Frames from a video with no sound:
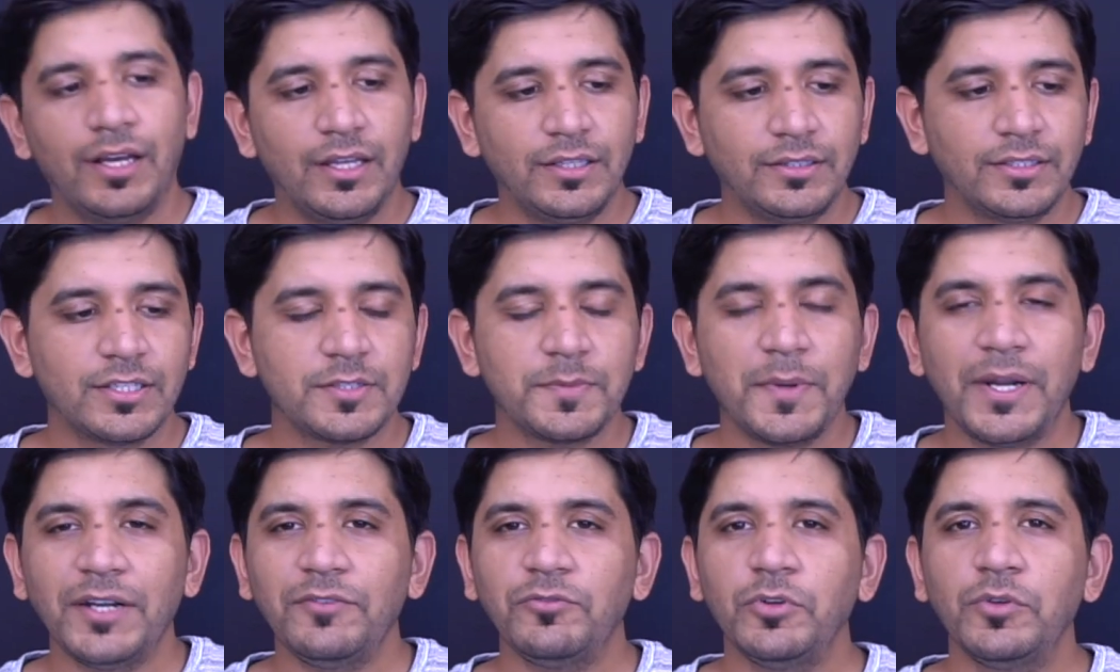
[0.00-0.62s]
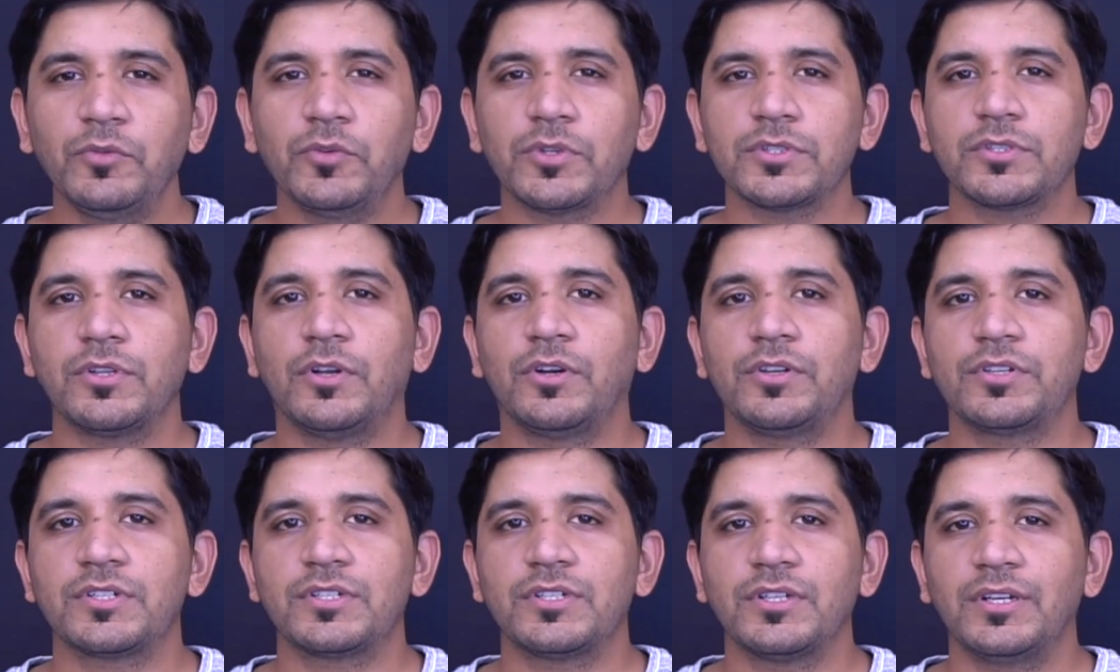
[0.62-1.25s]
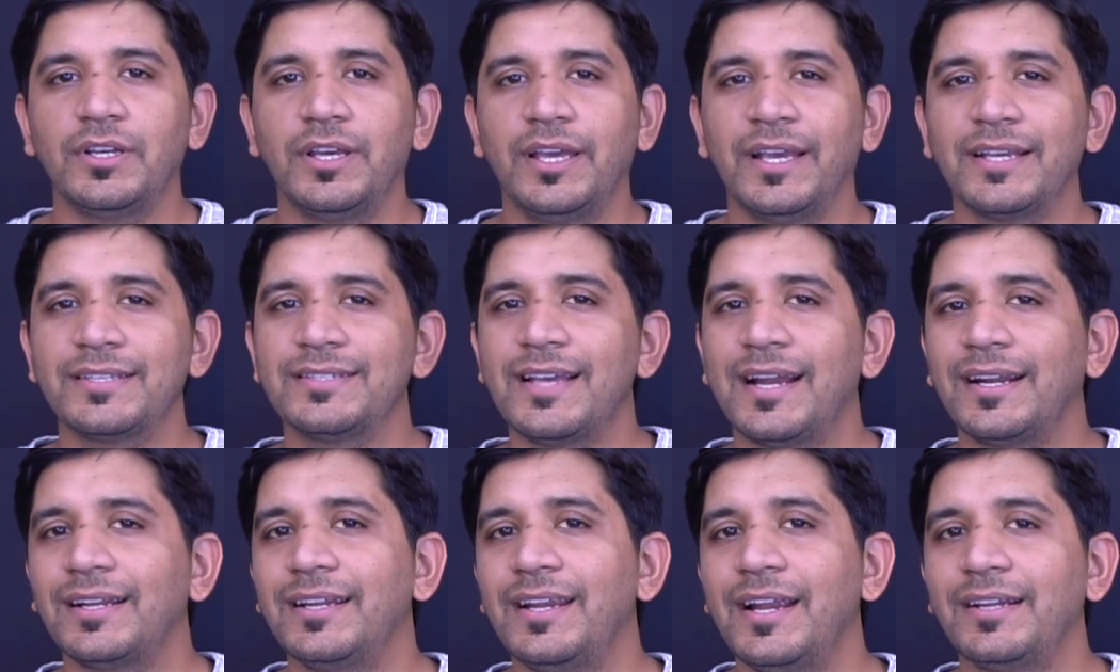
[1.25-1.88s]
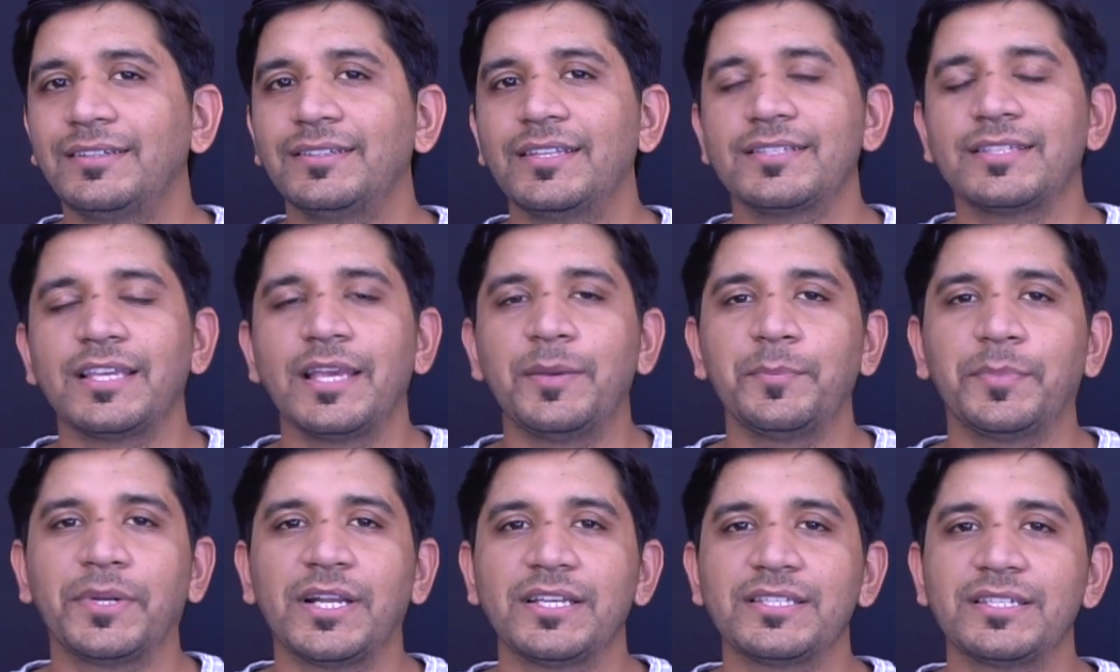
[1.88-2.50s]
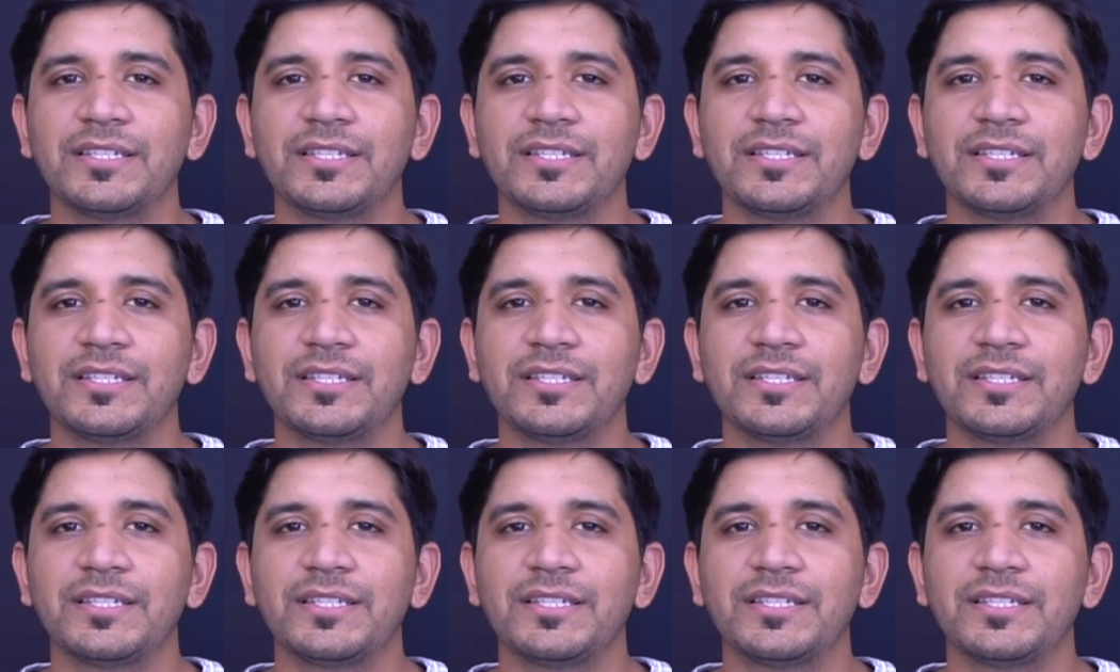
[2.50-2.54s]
The smartphone was launched exactly at the same price